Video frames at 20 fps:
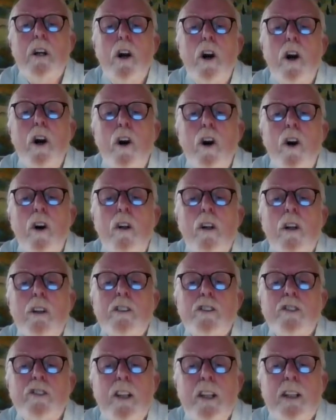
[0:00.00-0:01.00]
All
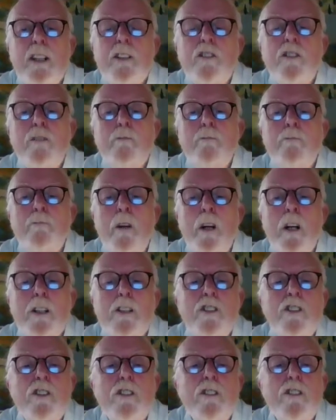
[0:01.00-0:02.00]
6
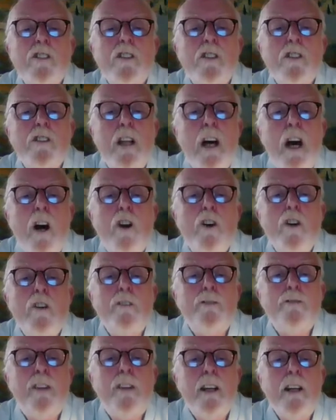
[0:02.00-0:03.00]
marches now
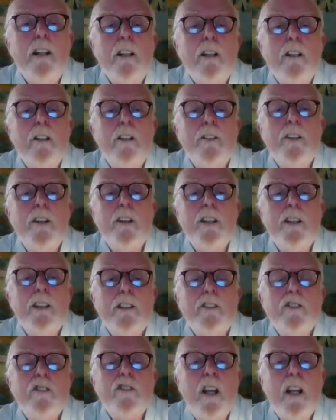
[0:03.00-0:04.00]
fell under
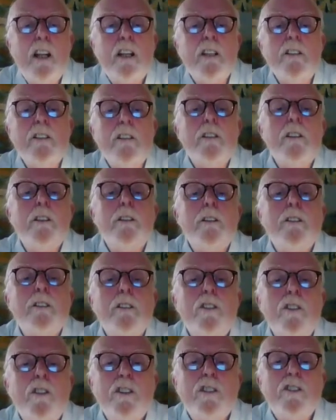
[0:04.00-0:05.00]
his single
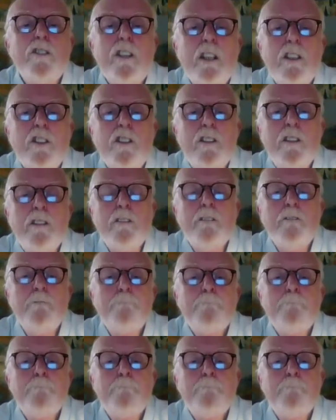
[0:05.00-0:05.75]
jurisdiction.